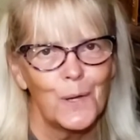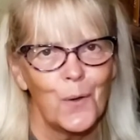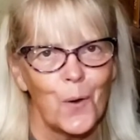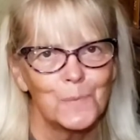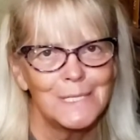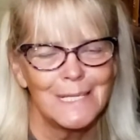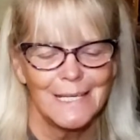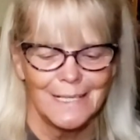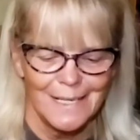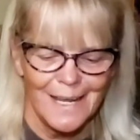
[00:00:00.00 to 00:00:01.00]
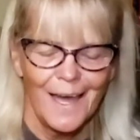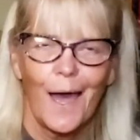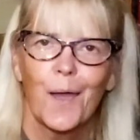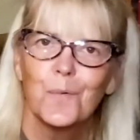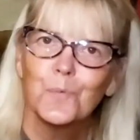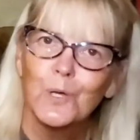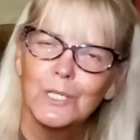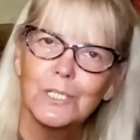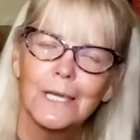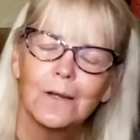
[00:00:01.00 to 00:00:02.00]
Way Homestead. I
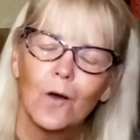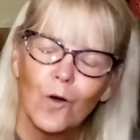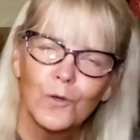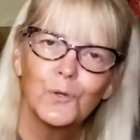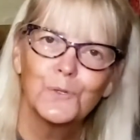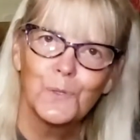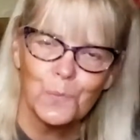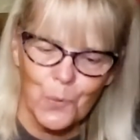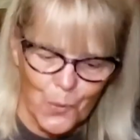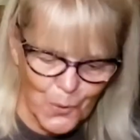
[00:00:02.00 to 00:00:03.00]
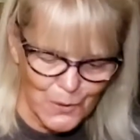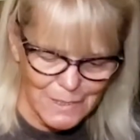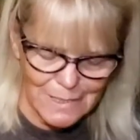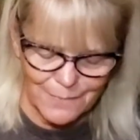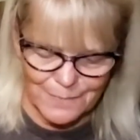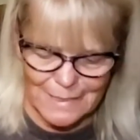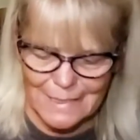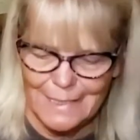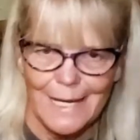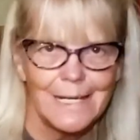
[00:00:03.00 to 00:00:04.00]
appreciate all your support.
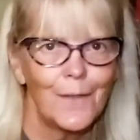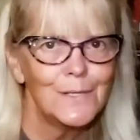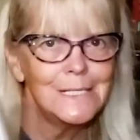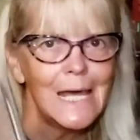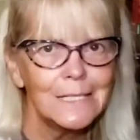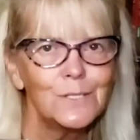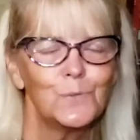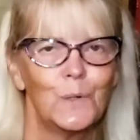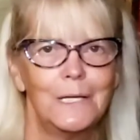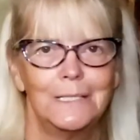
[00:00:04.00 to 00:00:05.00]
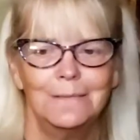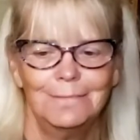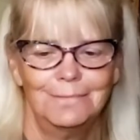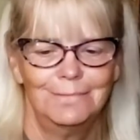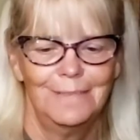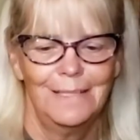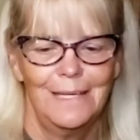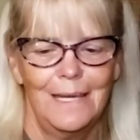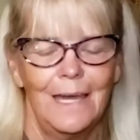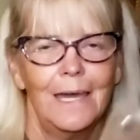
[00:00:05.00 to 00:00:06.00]
Now the next one
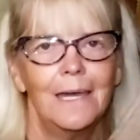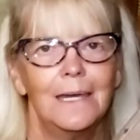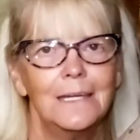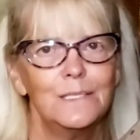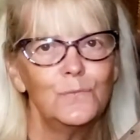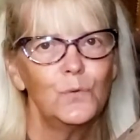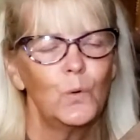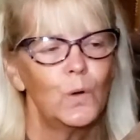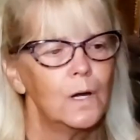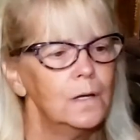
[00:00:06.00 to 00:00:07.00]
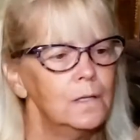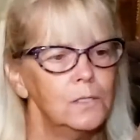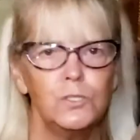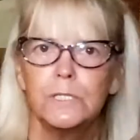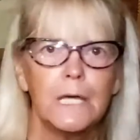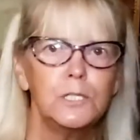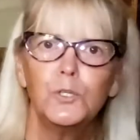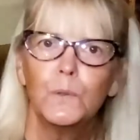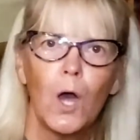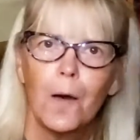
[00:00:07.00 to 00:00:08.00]
is for, you just had to
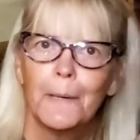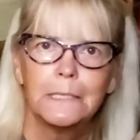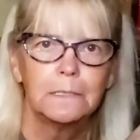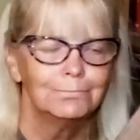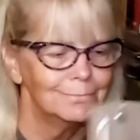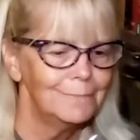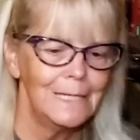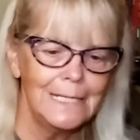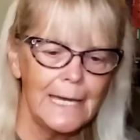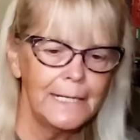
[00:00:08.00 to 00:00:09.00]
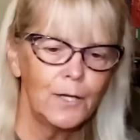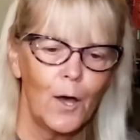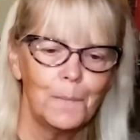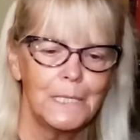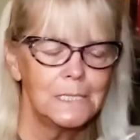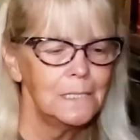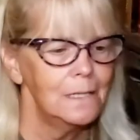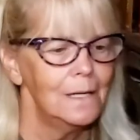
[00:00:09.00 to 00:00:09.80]
do a comment, any kind of comment,